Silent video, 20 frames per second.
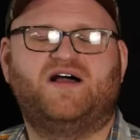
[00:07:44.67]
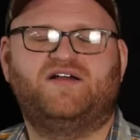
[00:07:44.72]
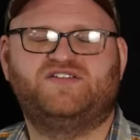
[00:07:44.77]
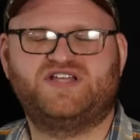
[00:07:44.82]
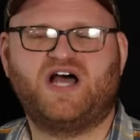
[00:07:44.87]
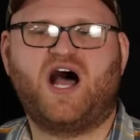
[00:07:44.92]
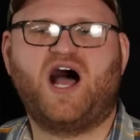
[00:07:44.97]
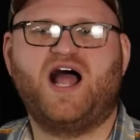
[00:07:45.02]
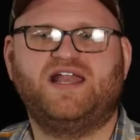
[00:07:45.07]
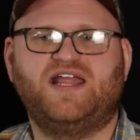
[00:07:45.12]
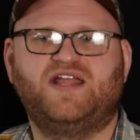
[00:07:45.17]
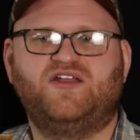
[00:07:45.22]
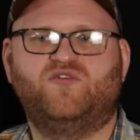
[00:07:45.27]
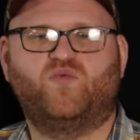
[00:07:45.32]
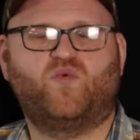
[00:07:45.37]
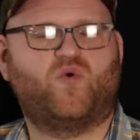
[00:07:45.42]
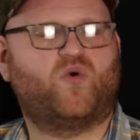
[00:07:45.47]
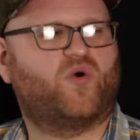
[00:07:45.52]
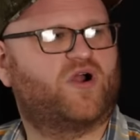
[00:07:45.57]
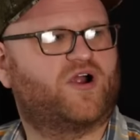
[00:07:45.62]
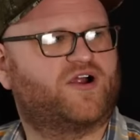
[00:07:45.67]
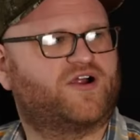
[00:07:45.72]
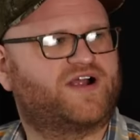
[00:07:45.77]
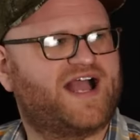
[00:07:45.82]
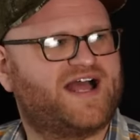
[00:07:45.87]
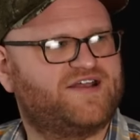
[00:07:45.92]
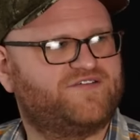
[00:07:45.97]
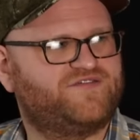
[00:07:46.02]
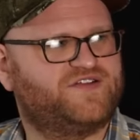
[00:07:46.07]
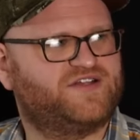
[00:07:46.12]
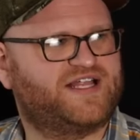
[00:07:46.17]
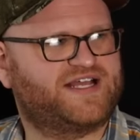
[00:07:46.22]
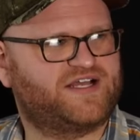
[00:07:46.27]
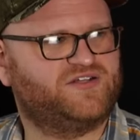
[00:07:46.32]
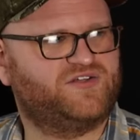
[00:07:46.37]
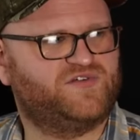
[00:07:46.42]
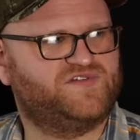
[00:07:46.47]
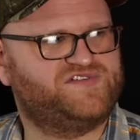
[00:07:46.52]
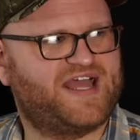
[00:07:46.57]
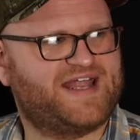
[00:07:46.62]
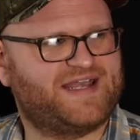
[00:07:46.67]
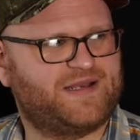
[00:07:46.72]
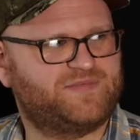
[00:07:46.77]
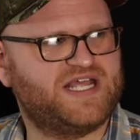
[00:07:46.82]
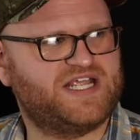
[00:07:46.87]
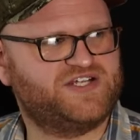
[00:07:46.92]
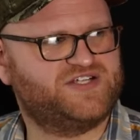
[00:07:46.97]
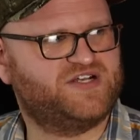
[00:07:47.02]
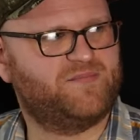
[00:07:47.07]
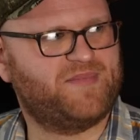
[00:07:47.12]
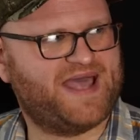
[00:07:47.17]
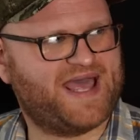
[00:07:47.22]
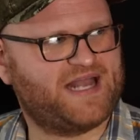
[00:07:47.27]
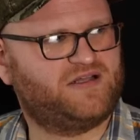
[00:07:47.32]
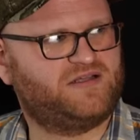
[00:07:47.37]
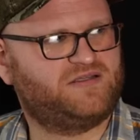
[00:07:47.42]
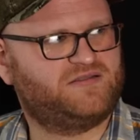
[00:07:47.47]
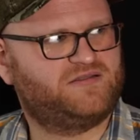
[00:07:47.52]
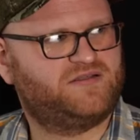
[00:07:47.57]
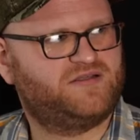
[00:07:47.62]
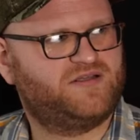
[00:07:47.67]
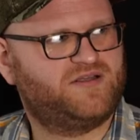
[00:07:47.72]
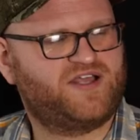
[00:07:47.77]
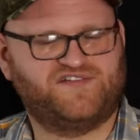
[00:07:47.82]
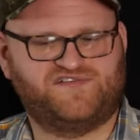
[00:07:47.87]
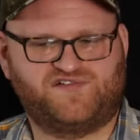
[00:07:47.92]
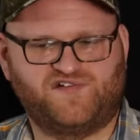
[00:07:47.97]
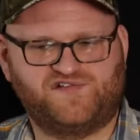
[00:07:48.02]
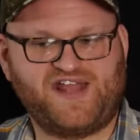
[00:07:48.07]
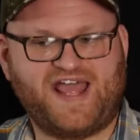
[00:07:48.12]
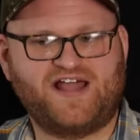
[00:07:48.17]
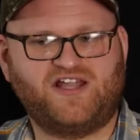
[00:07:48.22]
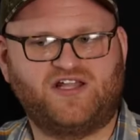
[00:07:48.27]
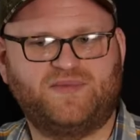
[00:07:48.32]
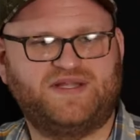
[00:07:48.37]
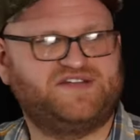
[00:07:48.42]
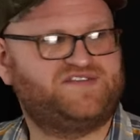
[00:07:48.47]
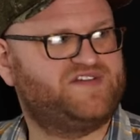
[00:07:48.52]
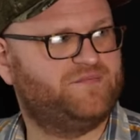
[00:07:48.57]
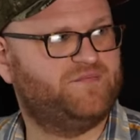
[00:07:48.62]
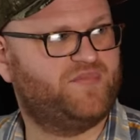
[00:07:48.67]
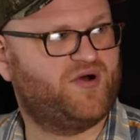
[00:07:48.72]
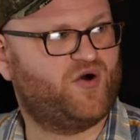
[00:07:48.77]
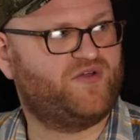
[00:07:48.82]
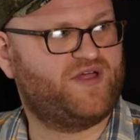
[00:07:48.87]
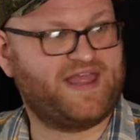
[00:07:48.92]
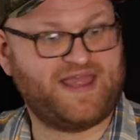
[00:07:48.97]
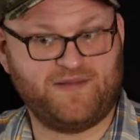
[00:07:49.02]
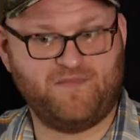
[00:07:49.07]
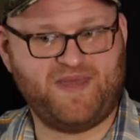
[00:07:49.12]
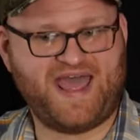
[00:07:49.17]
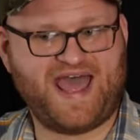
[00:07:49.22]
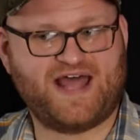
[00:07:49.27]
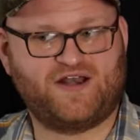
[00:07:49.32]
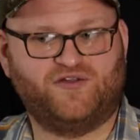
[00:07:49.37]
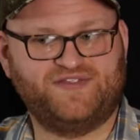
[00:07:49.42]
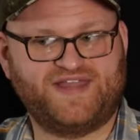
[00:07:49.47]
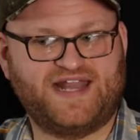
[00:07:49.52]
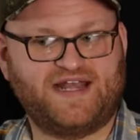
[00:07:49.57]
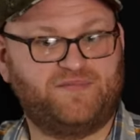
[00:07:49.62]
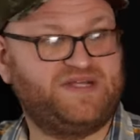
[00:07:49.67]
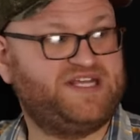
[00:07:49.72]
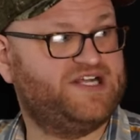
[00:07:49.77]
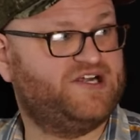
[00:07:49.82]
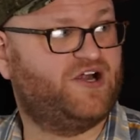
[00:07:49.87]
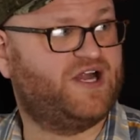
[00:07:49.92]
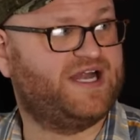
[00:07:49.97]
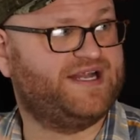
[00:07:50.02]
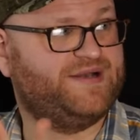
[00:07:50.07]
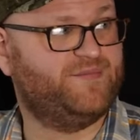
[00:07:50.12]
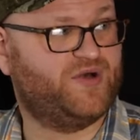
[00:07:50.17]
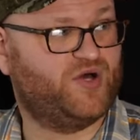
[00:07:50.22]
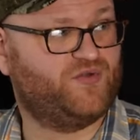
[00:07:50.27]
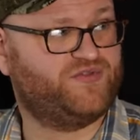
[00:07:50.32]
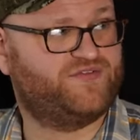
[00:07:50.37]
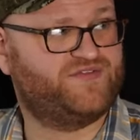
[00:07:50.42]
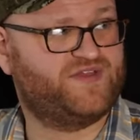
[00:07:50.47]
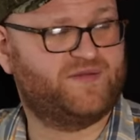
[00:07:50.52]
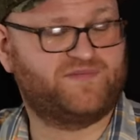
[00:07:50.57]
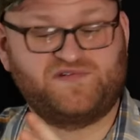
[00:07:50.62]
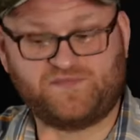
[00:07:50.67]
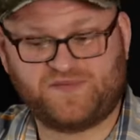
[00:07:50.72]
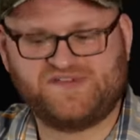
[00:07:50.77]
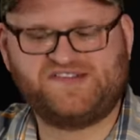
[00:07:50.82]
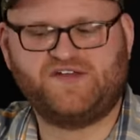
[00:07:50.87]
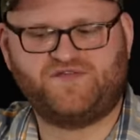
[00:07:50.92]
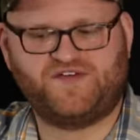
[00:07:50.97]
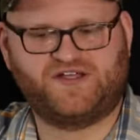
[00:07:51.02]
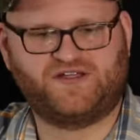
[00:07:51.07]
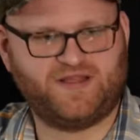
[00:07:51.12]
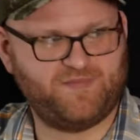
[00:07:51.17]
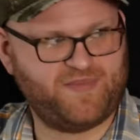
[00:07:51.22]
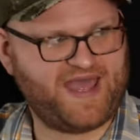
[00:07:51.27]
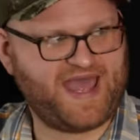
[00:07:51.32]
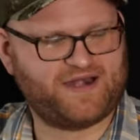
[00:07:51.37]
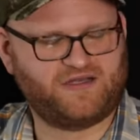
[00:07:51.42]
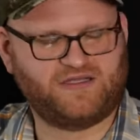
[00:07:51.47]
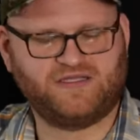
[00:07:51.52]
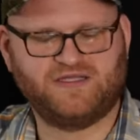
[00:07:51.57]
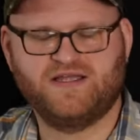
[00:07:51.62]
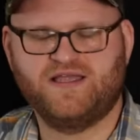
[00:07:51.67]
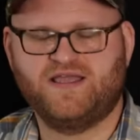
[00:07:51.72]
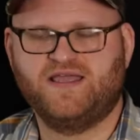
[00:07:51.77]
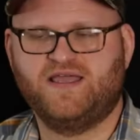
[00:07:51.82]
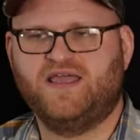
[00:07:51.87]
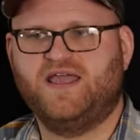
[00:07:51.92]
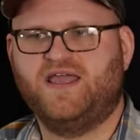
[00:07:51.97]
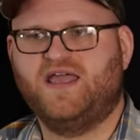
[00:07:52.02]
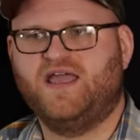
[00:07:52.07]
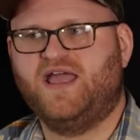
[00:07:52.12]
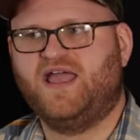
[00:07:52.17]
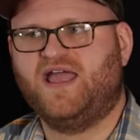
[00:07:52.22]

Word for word: Uh, Dawn and War kind of feel like a loose adaptation of Battle. Yeah. Because there's elements in both in Battle that appear in both of them, specifically Battle. Right.